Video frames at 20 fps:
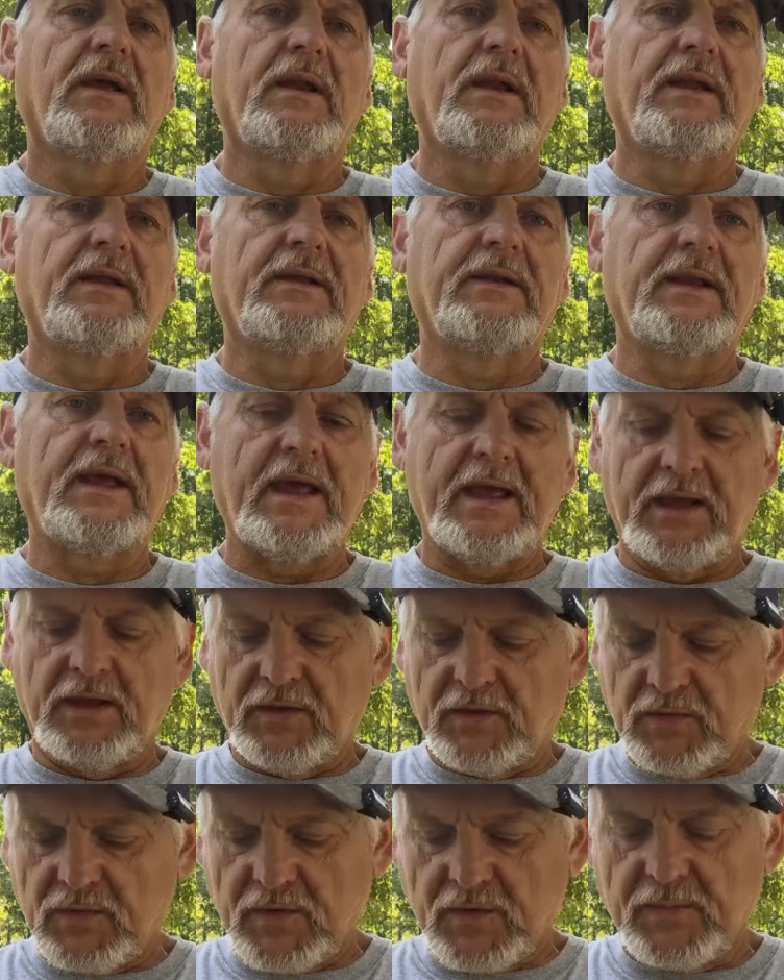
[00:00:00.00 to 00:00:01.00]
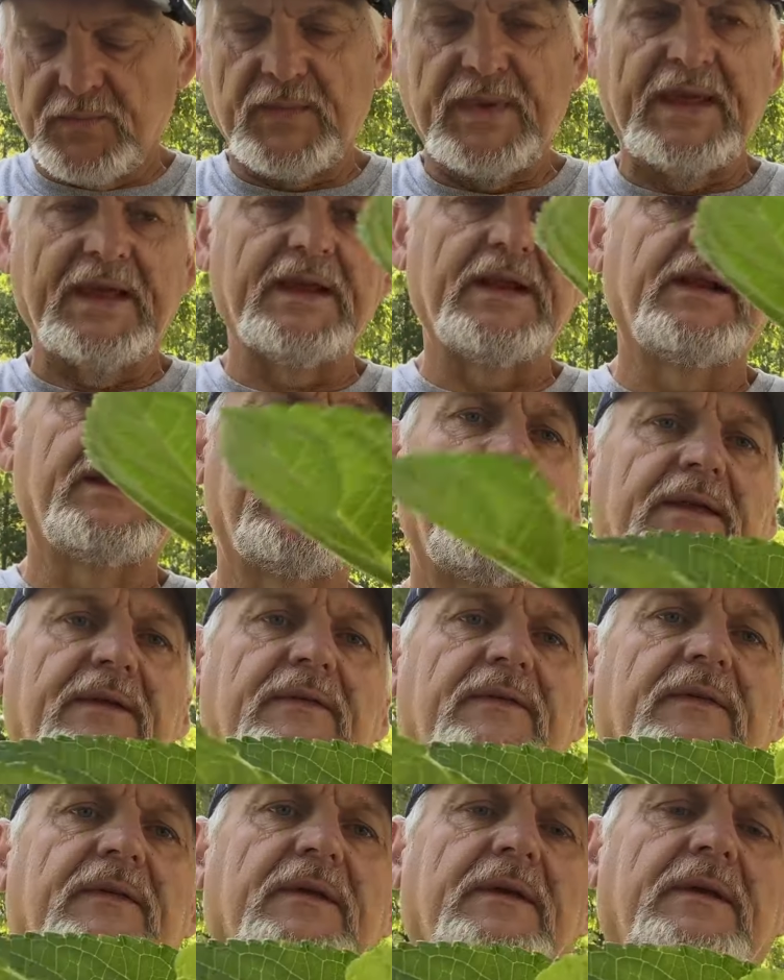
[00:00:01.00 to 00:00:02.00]
And then take the big
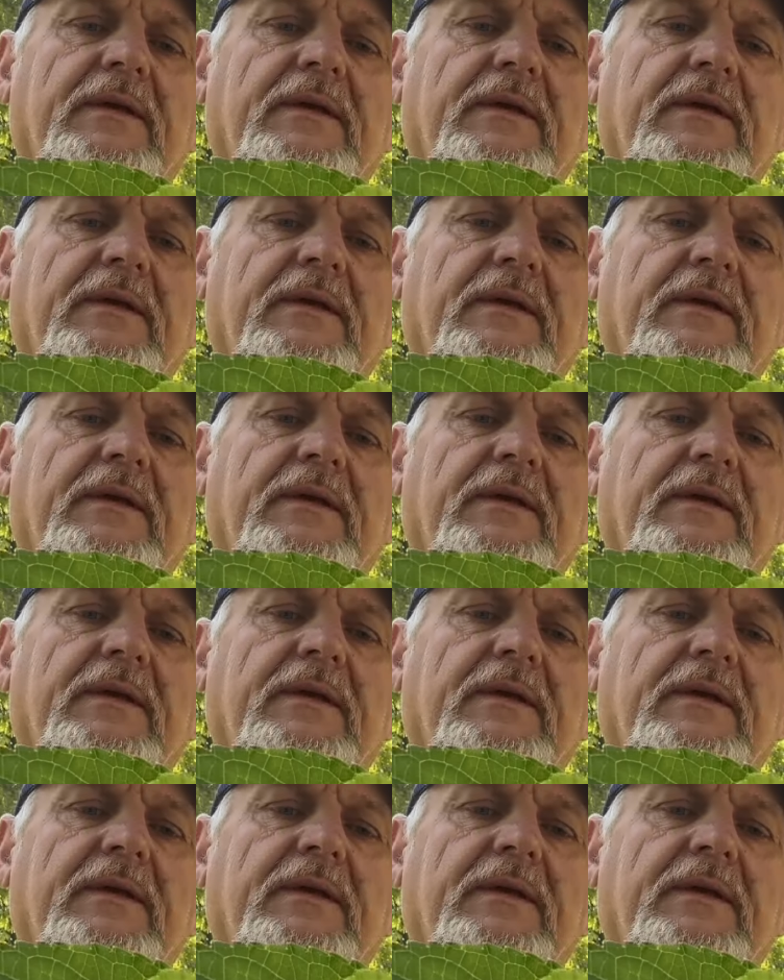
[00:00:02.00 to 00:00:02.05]
leaf